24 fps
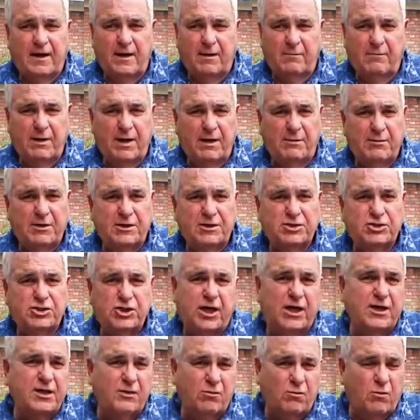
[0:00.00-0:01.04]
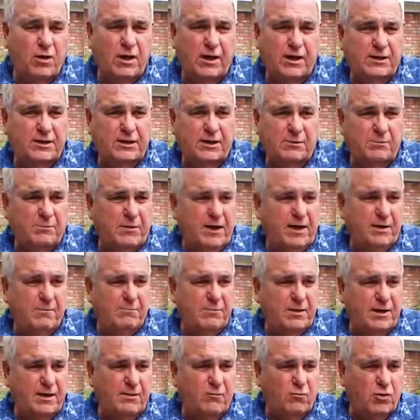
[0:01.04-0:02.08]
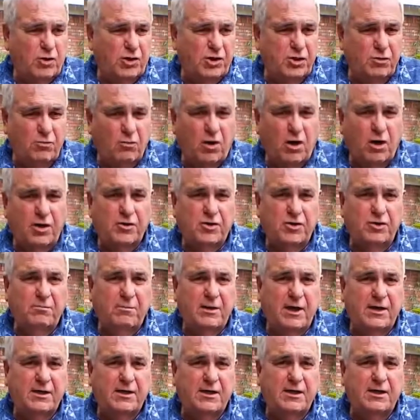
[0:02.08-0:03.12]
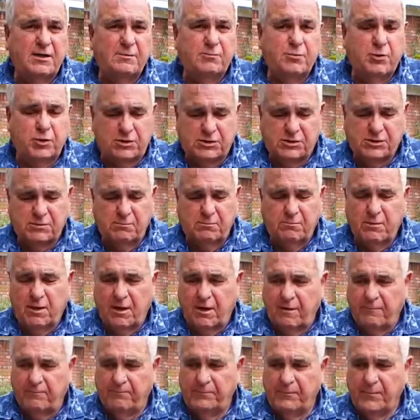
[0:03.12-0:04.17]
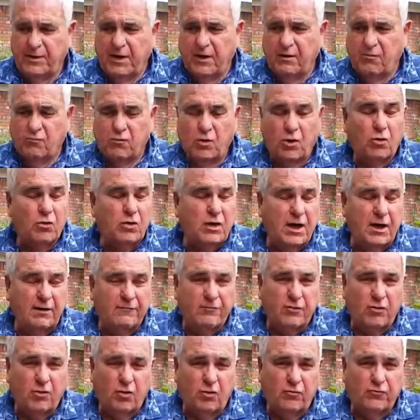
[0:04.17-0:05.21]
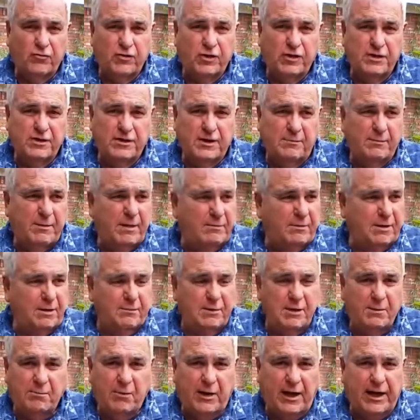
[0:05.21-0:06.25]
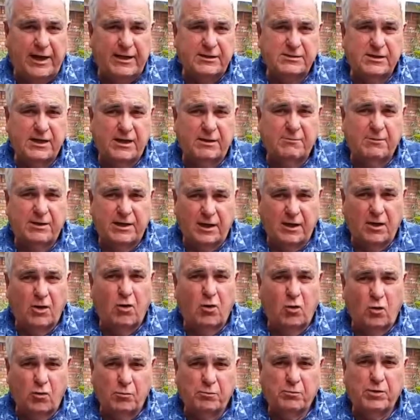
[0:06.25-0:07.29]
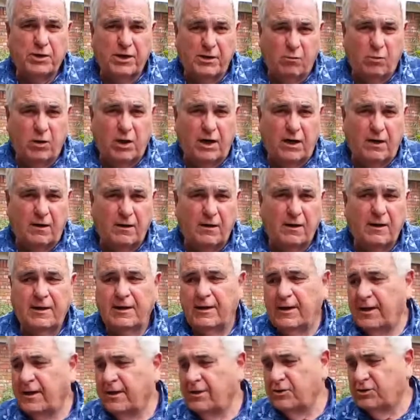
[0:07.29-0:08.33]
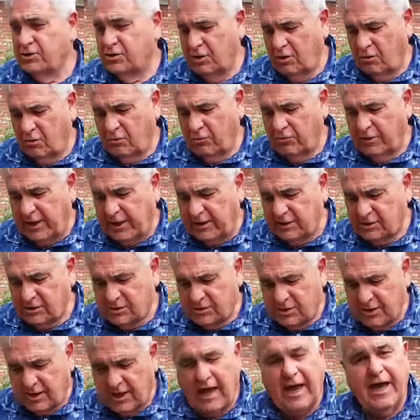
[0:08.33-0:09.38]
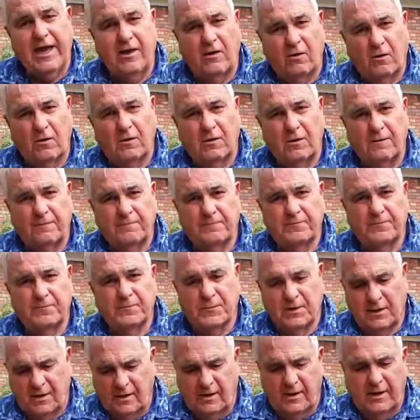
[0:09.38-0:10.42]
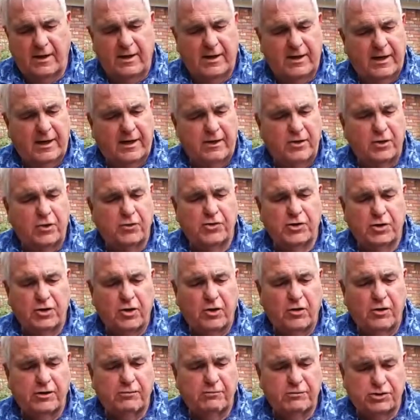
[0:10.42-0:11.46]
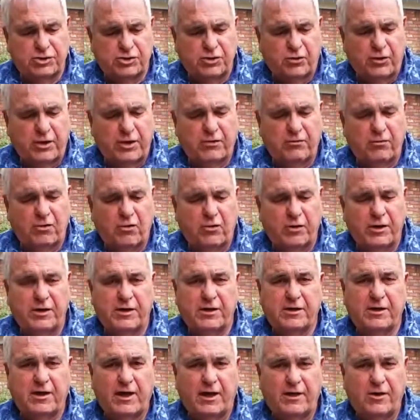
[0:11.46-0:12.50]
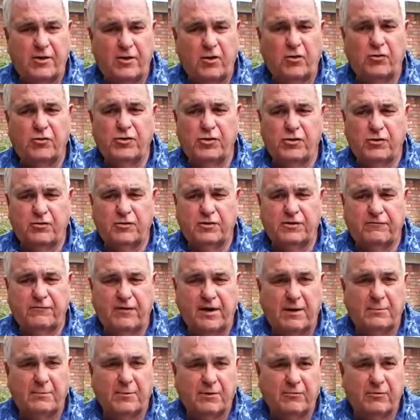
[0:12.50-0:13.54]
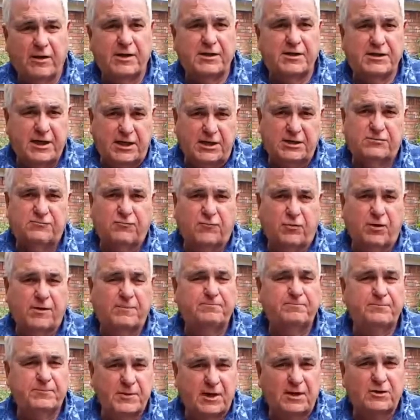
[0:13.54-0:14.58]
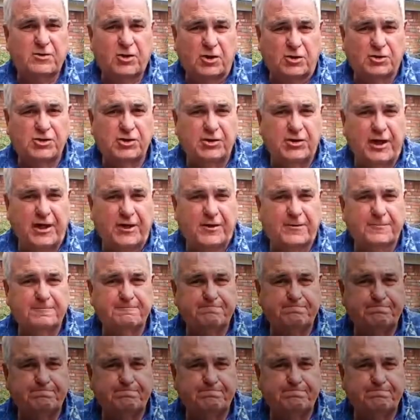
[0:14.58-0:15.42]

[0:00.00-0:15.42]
Maybe in January a little bit, but where you are, you may need to put some row cover over it and maybe a little bit of plastic, but it'll hold pretty well. So that's kale, and I know you're going to enjoy growing it. I know you'll develop a great taste for it. Talk to you later.